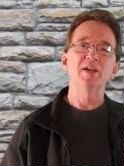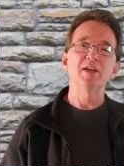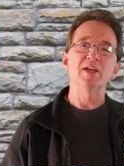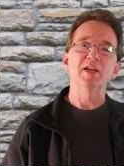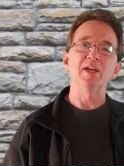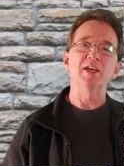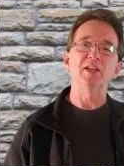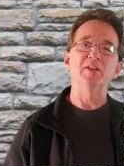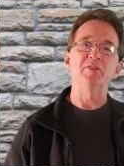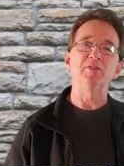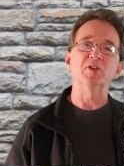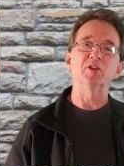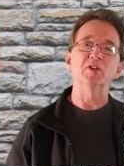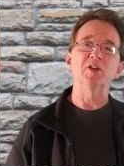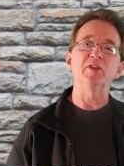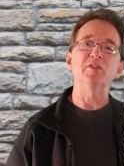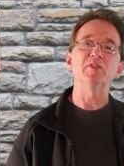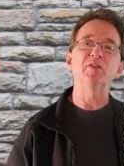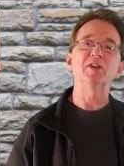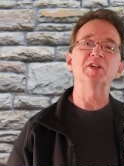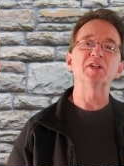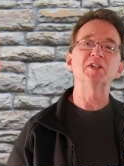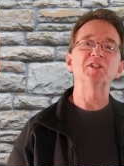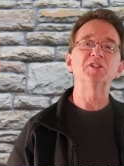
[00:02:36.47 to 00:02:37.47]
And if you're
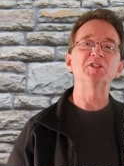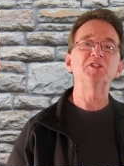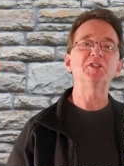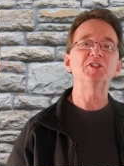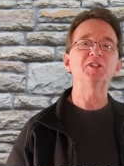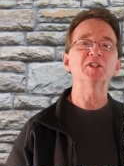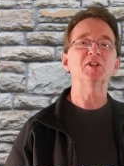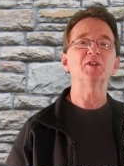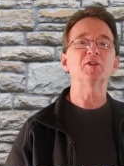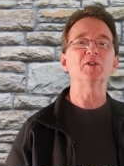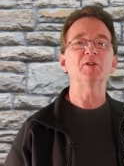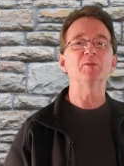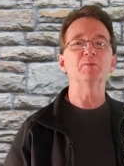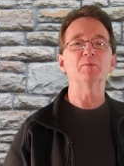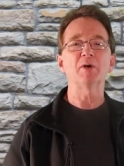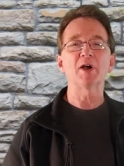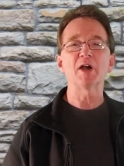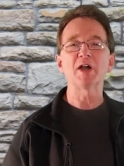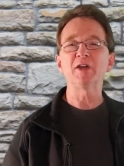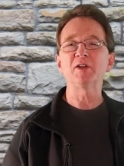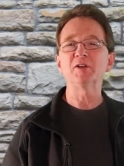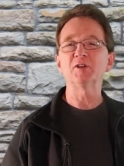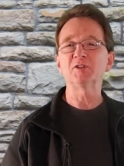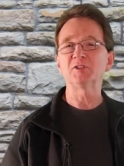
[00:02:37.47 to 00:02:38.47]
even considering
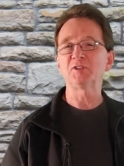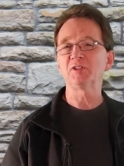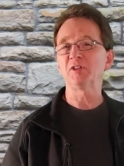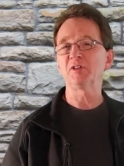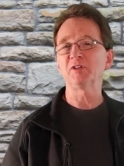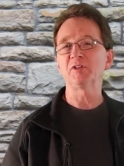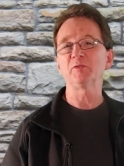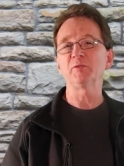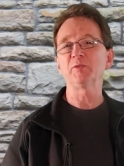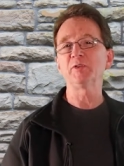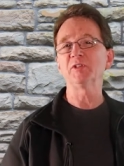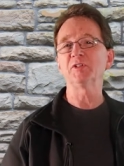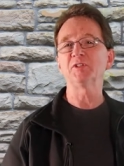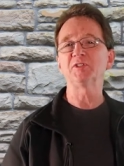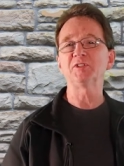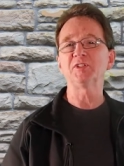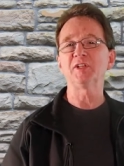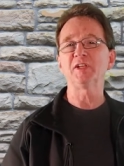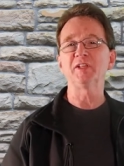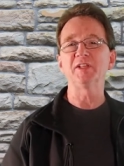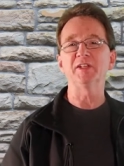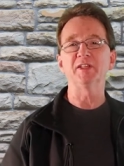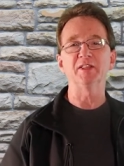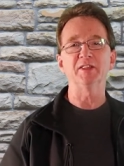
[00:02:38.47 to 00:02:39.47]
buying or selling real
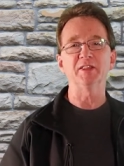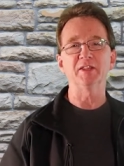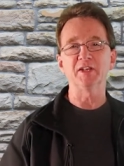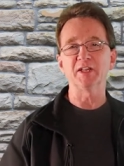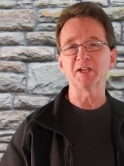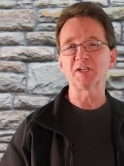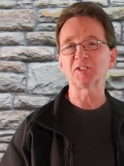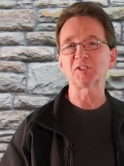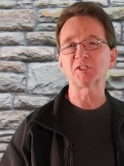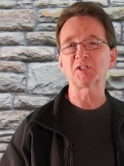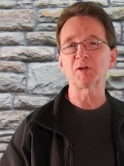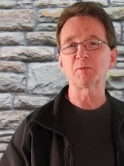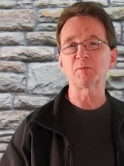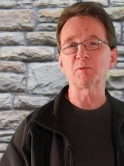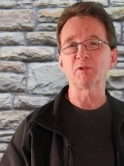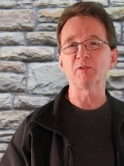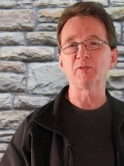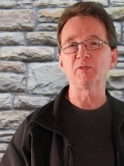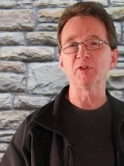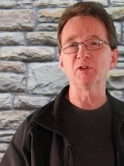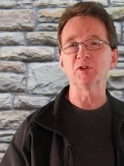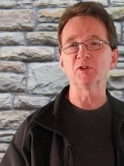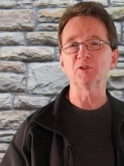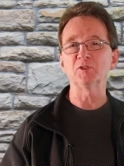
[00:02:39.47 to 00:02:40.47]
estate in the next couple
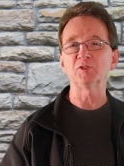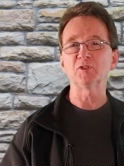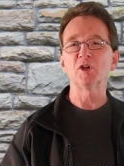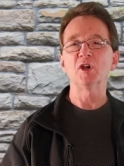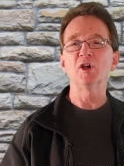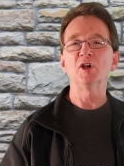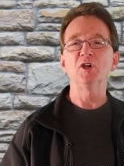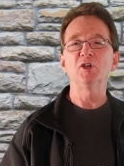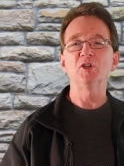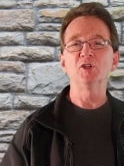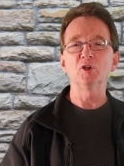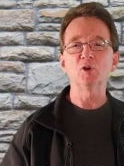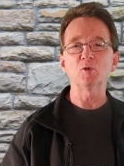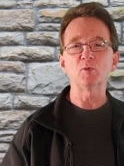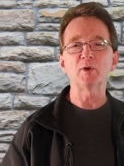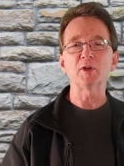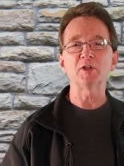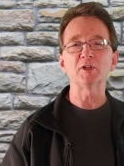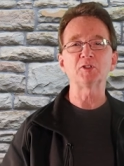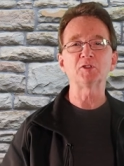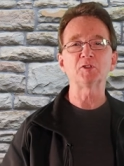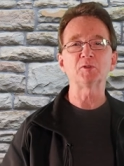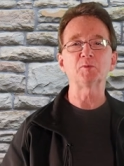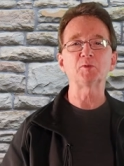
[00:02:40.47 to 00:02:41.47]
of years, you'll
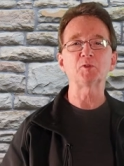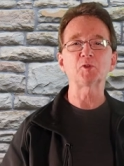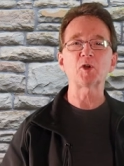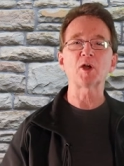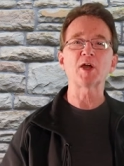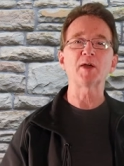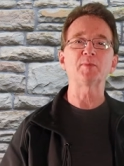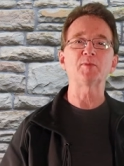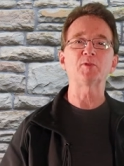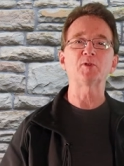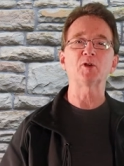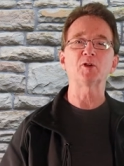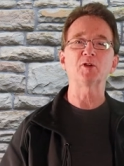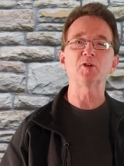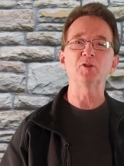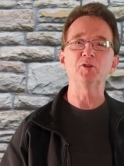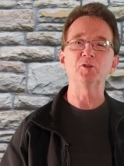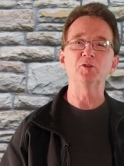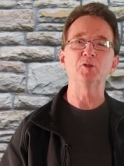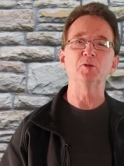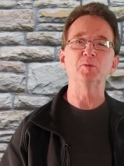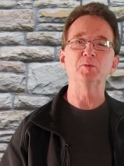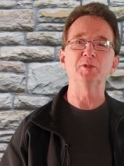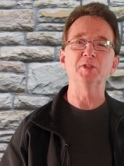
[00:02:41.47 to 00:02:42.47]
want to subscribe to our
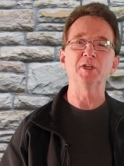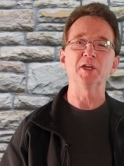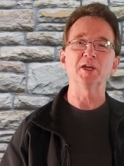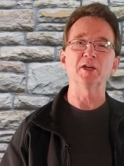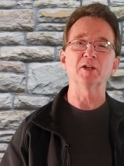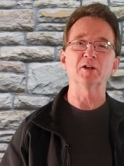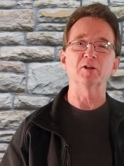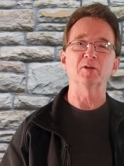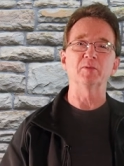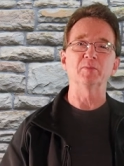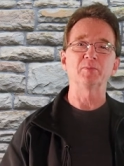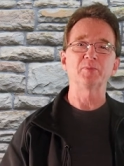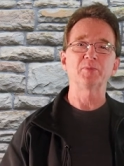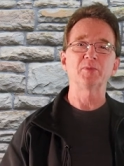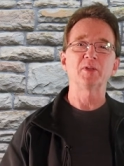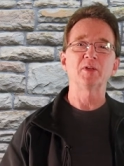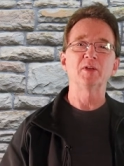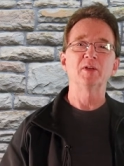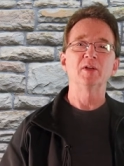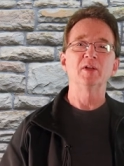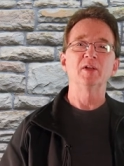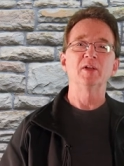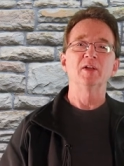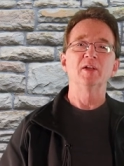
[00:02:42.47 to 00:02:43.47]
YouTube channel.
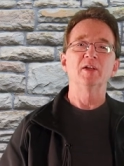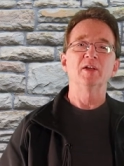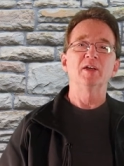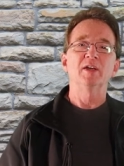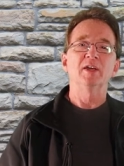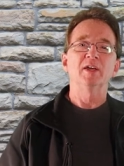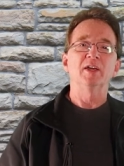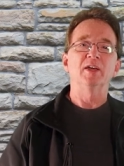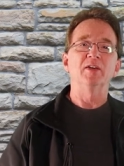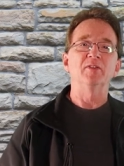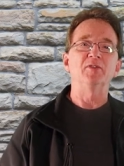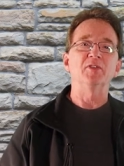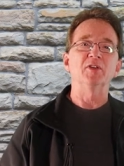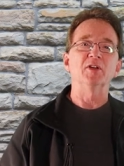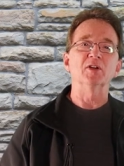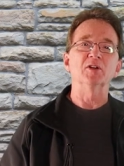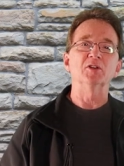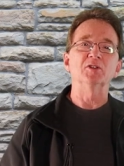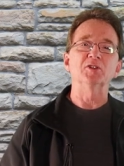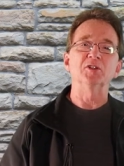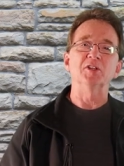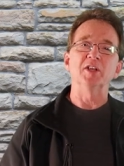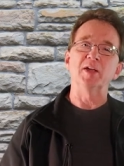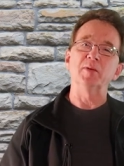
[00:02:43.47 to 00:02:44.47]
If
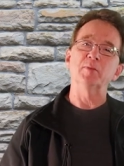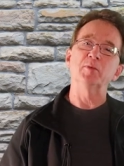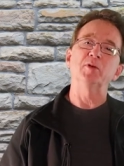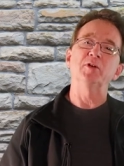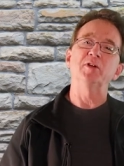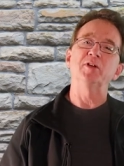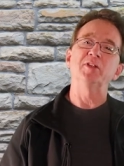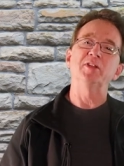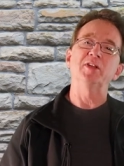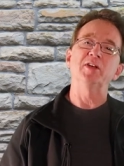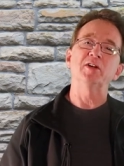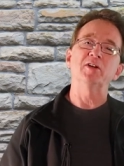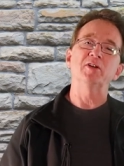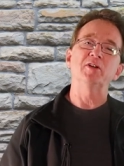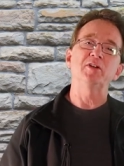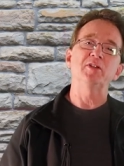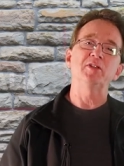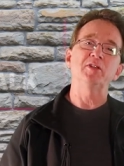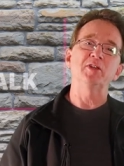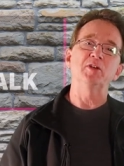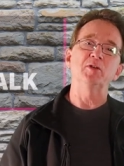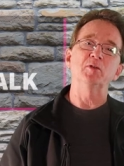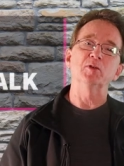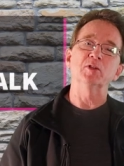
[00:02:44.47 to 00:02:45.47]
there is a neighborhood in the area
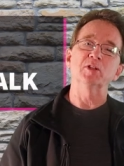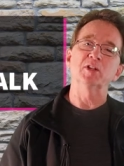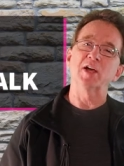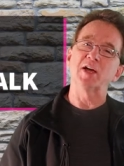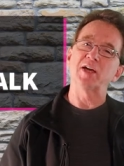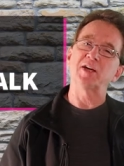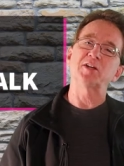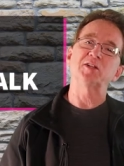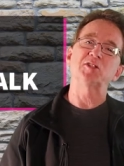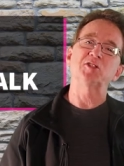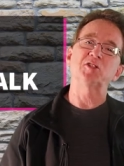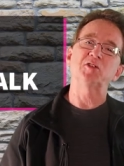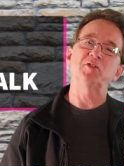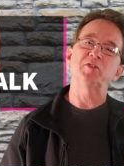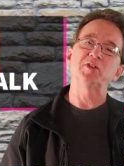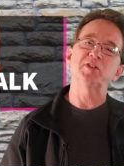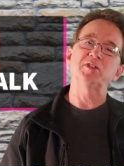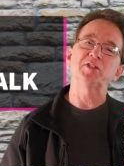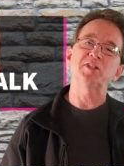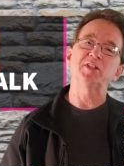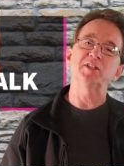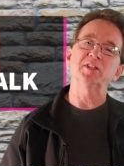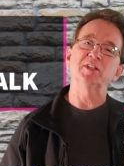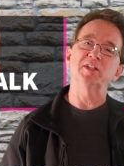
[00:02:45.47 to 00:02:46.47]
that you would like us to
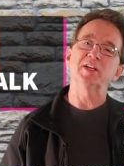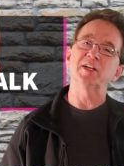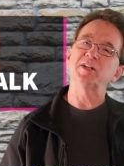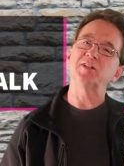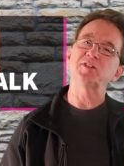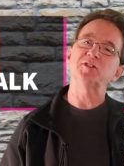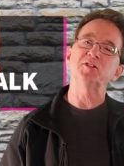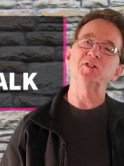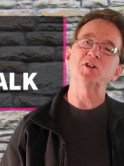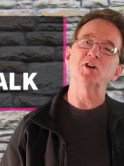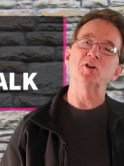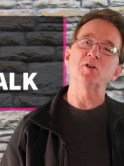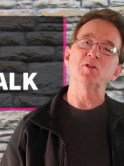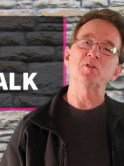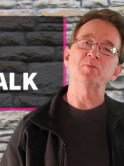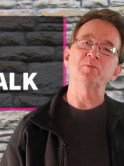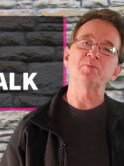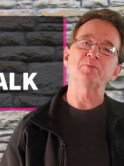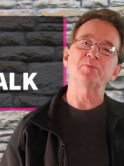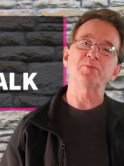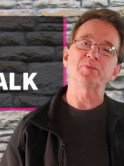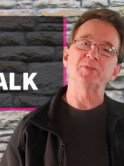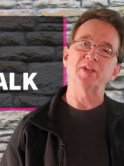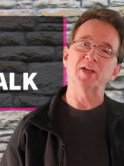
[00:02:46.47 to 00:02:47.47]
visit, let us
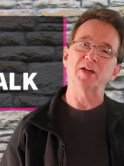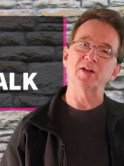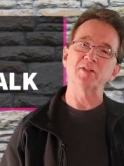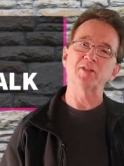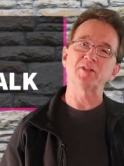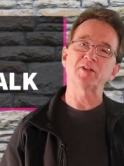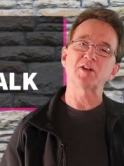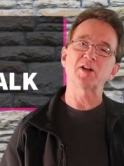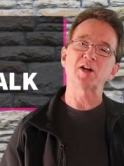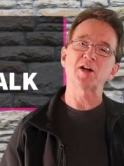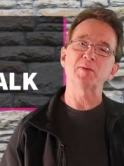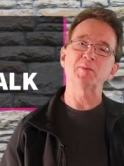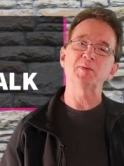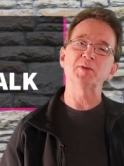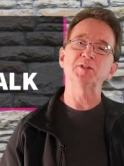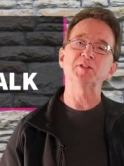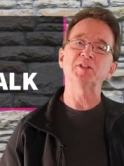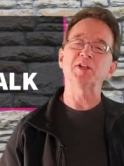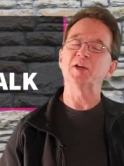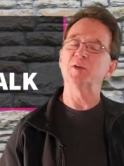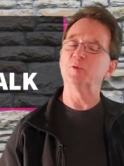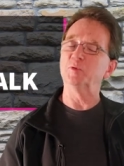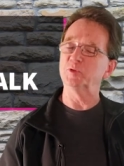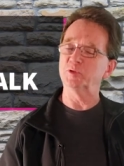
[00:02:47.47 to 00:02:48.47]
know down in the
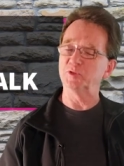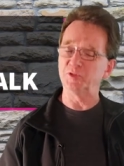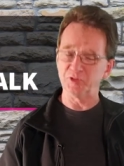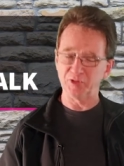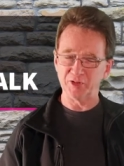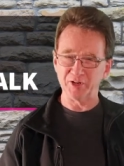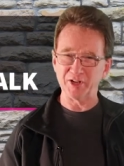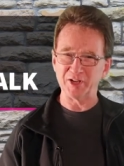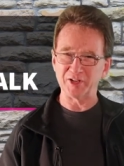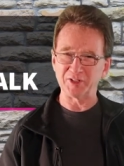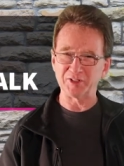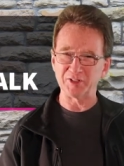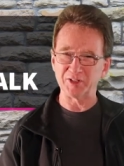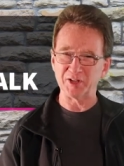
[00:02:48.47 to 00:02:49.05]
comments and we'll see you next